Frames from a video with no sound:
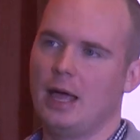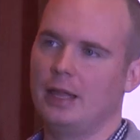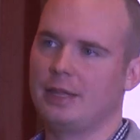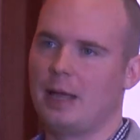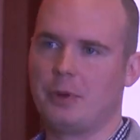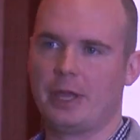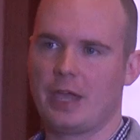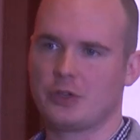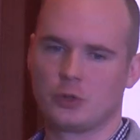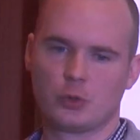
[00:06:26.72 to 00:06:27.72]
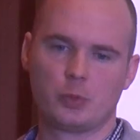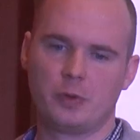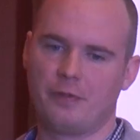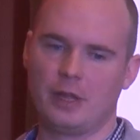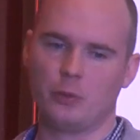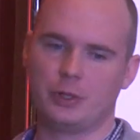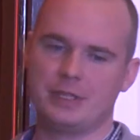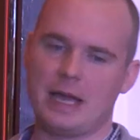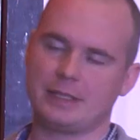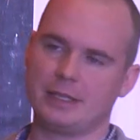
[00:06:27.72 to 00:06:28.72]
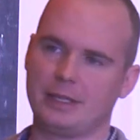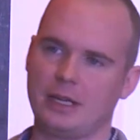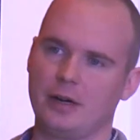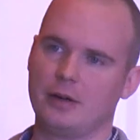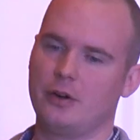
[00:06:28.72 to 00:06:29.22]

The application should be filled with data that are